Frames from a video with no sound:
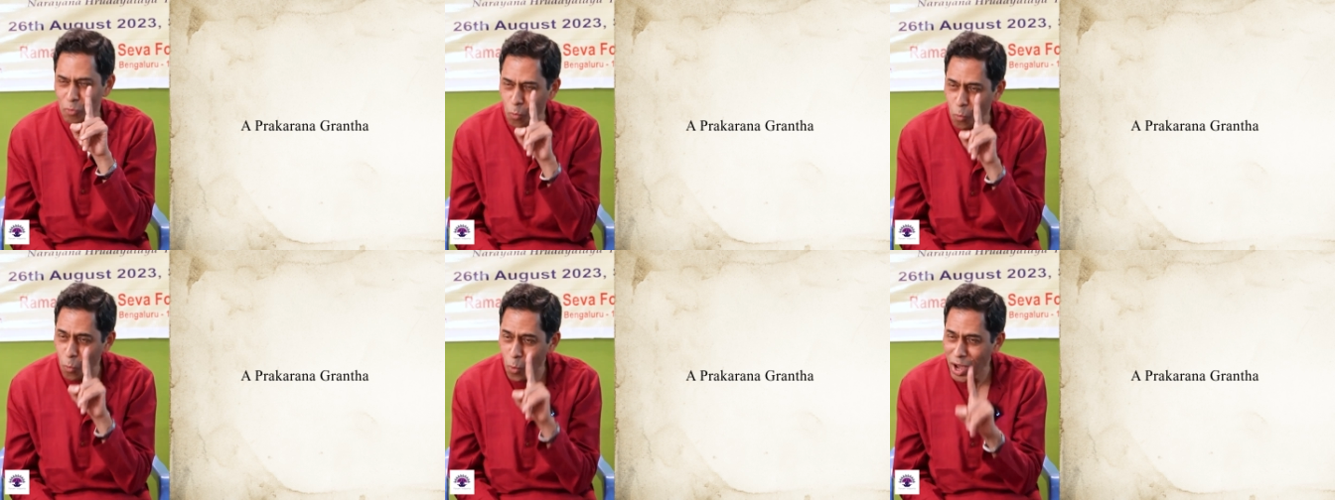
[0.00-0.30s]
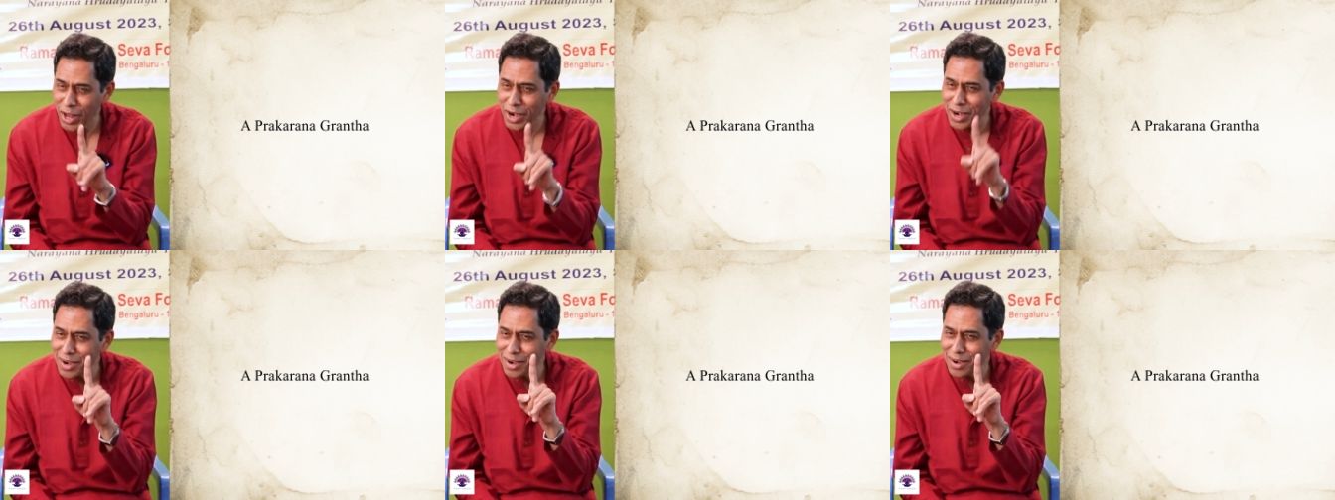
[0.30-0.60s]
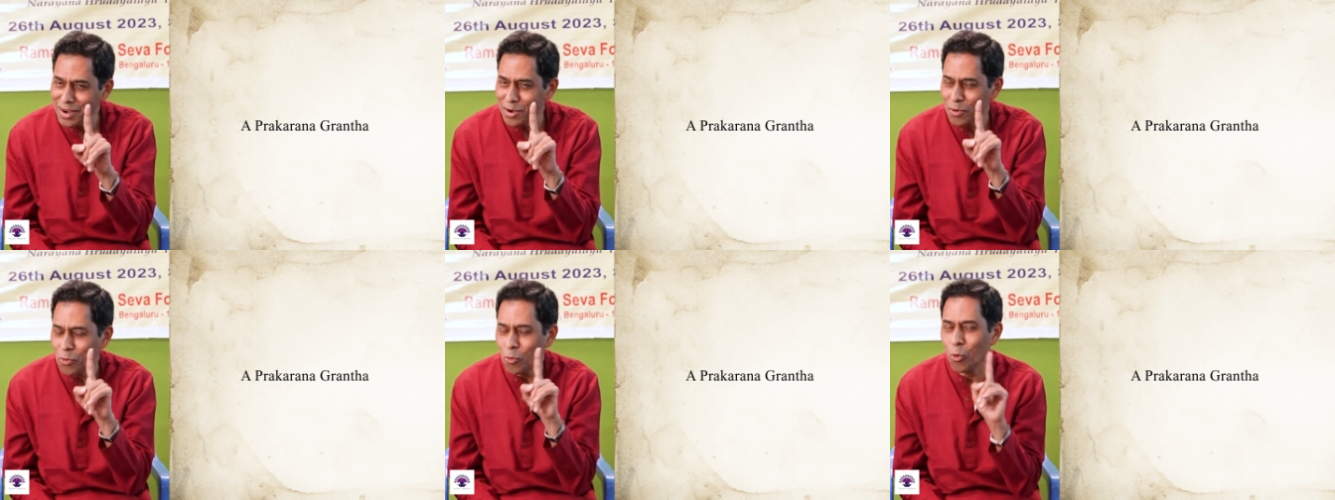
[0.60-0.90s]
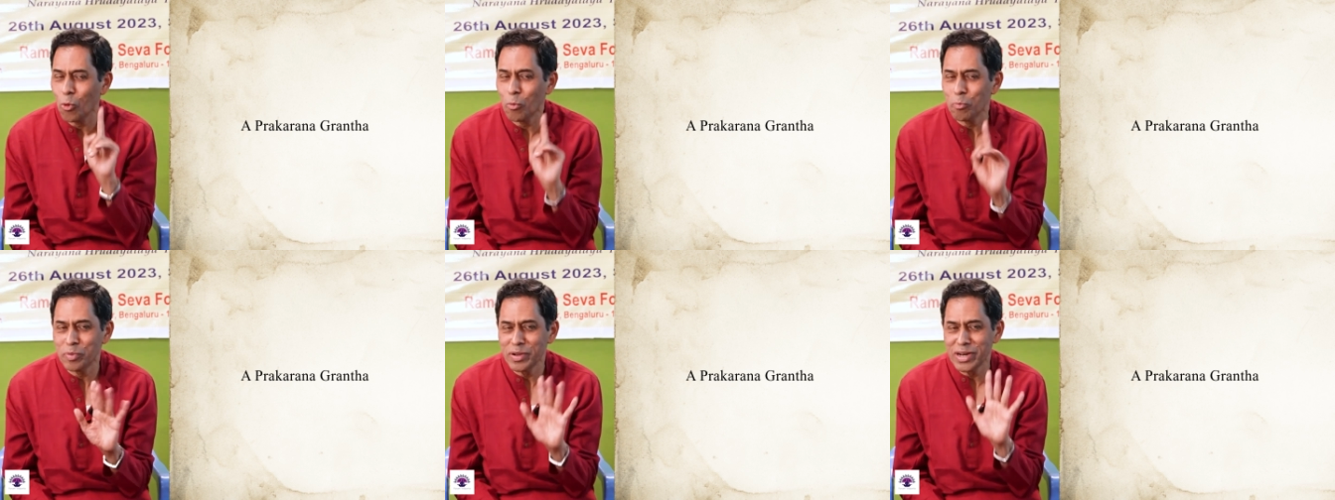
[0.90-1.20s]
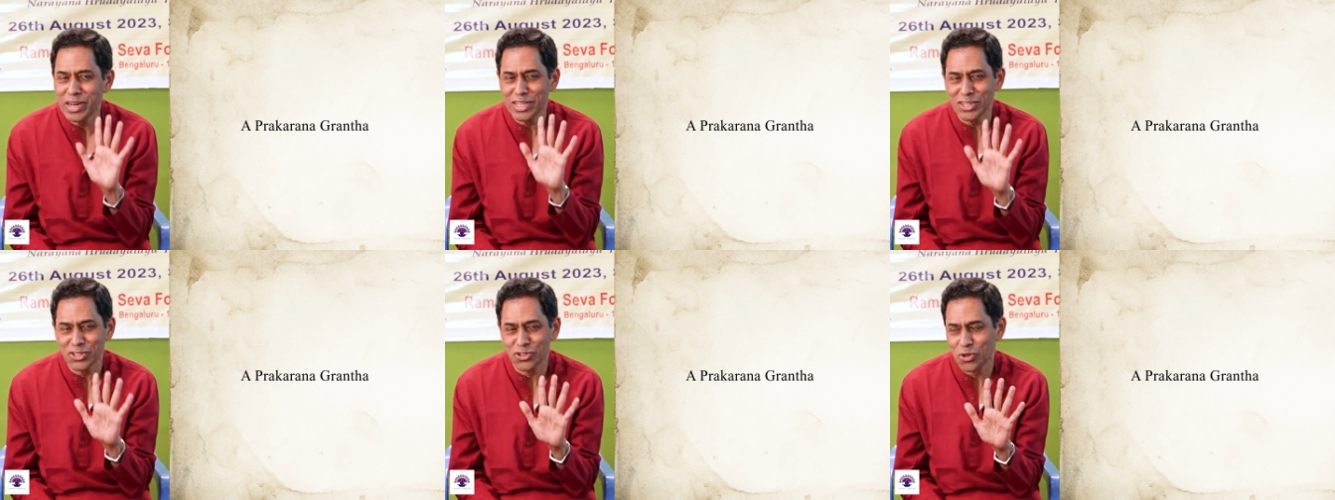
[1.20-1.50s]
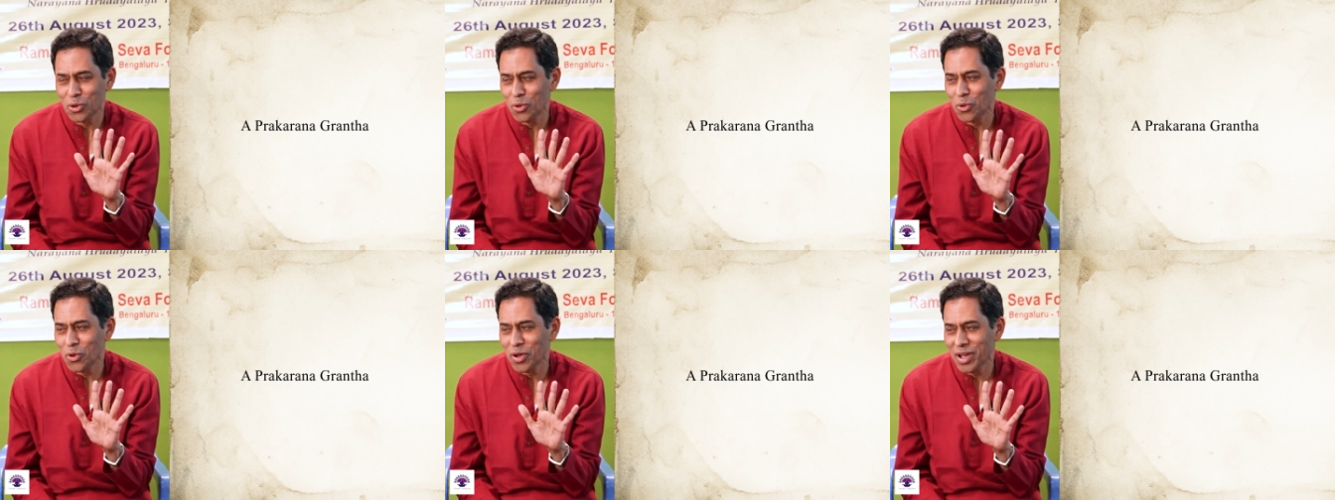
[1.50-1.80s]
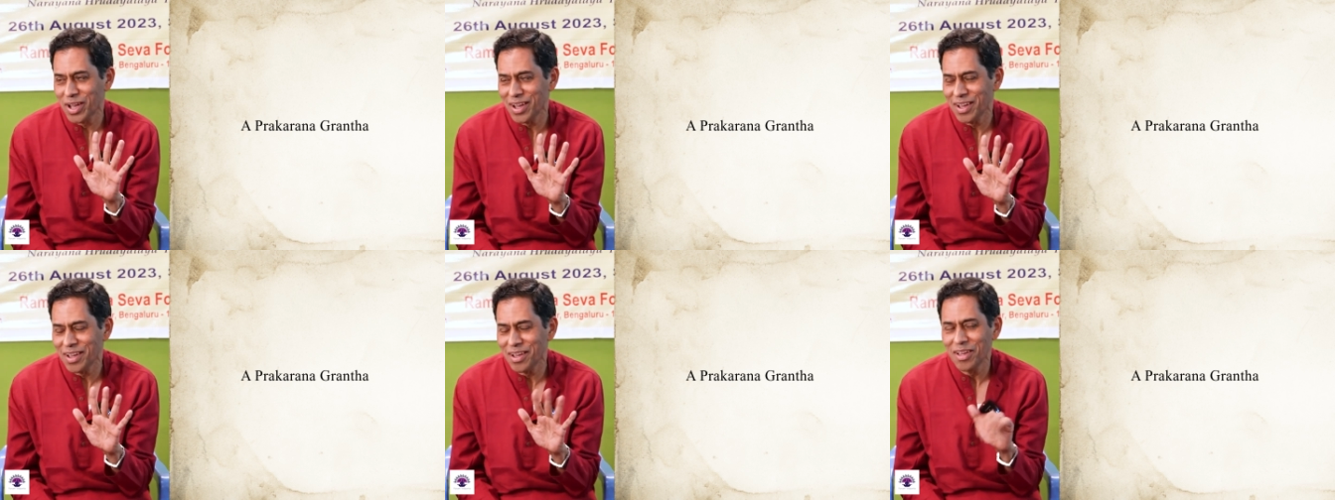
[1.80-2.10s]
one opening
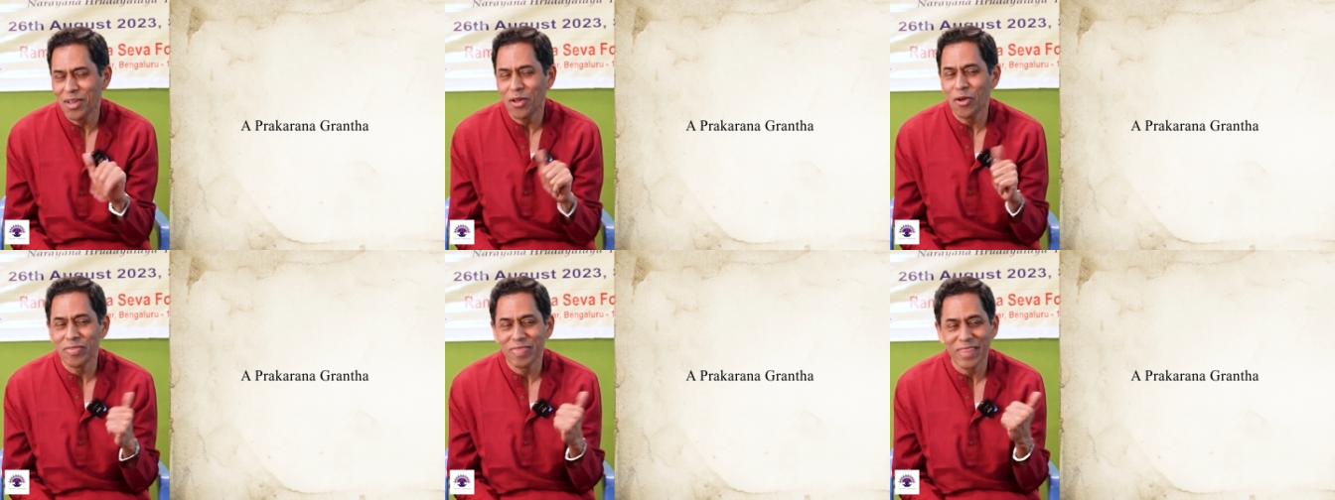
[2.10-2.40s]
shloka,